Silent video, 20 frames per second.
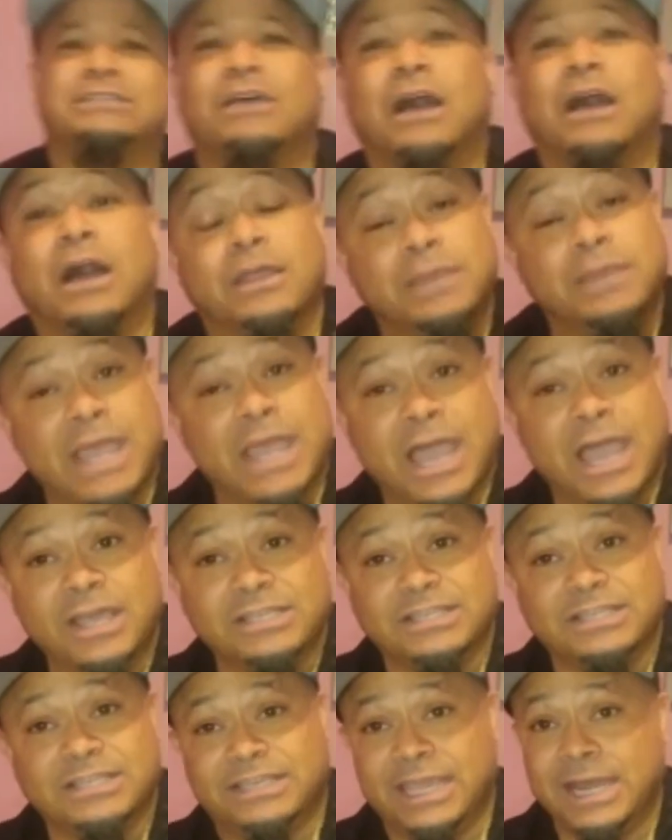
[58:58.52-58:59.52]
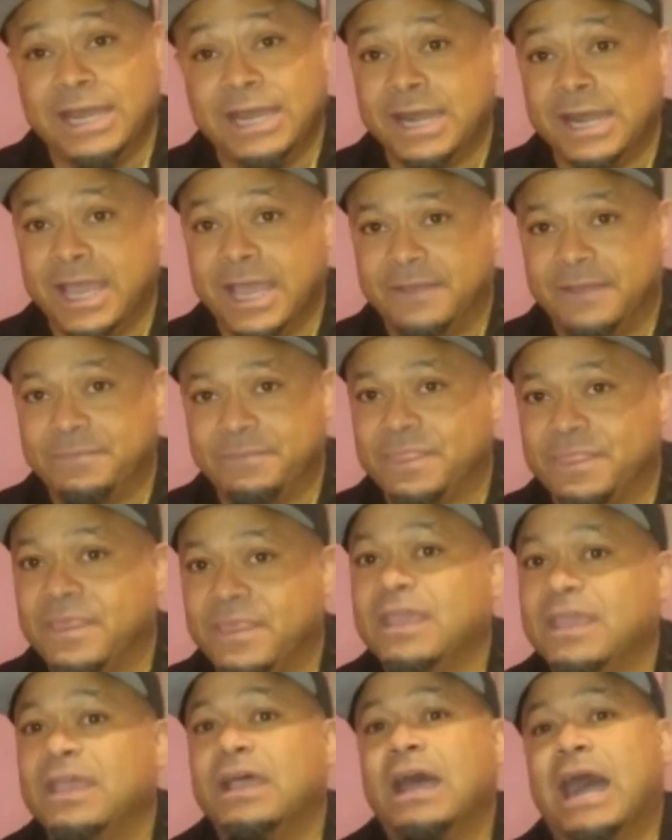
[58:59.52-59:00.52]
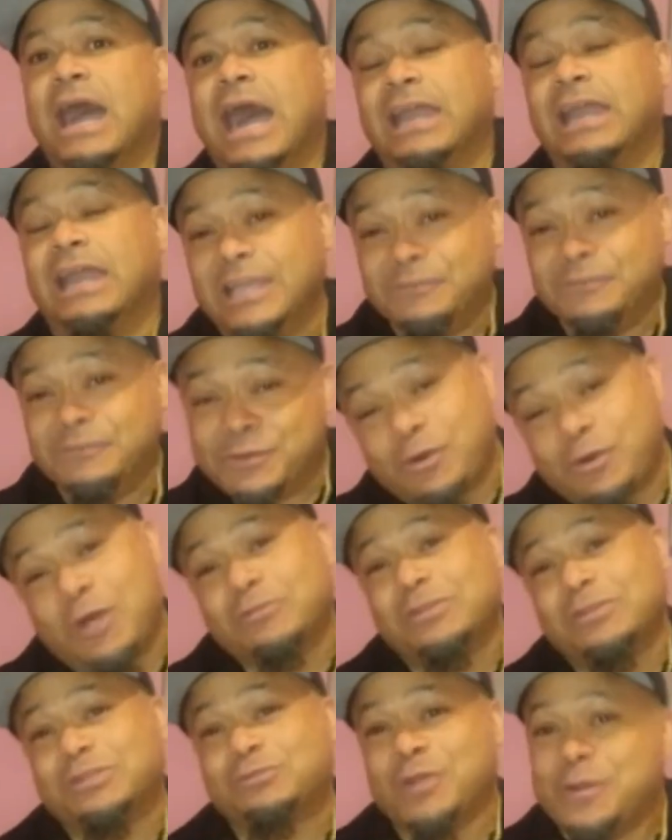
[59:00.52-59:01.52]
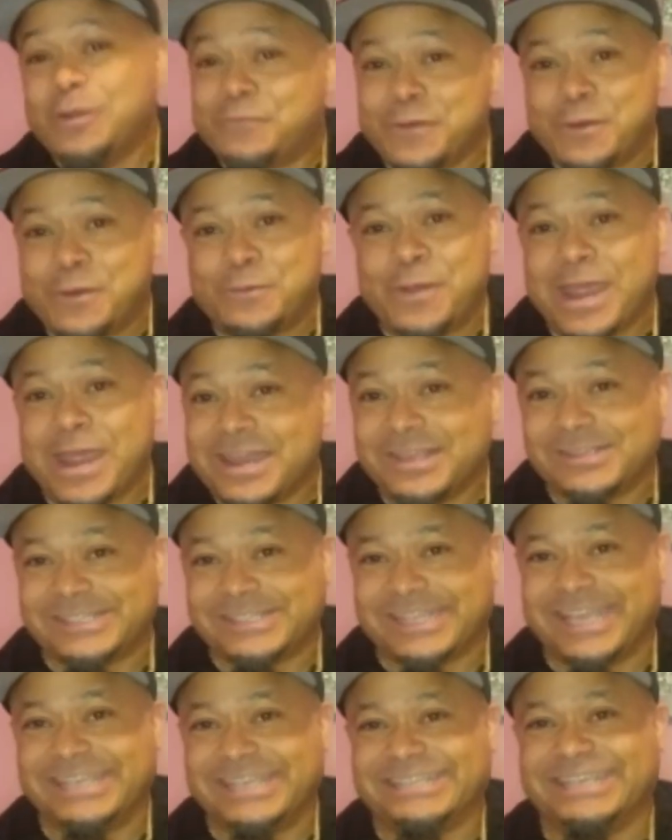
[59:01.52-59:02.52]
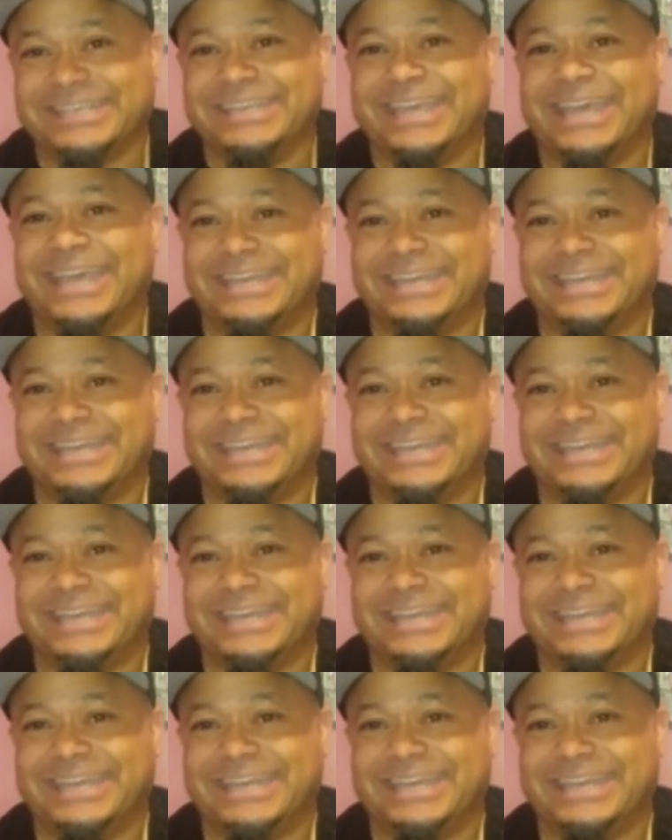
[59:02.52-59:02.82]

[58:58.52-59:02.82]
now it's a key to that. I lived across the street from the radio station at the